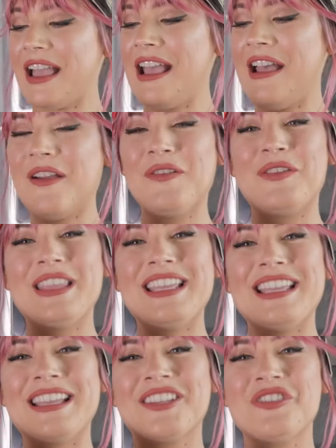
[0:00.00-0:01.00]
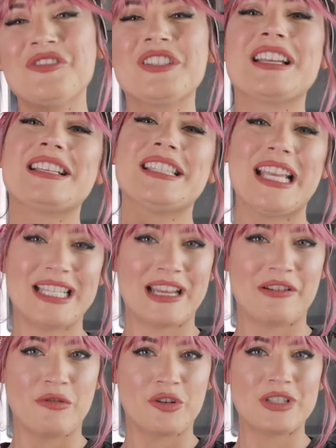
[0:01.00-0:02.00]
I have the Gusta
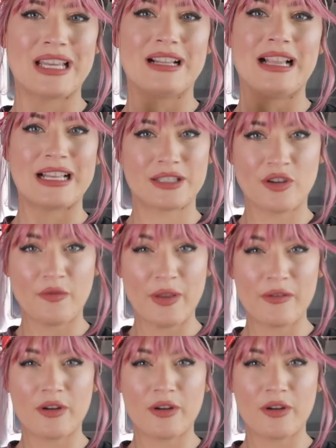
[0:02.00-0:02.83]
seitan roast in Classico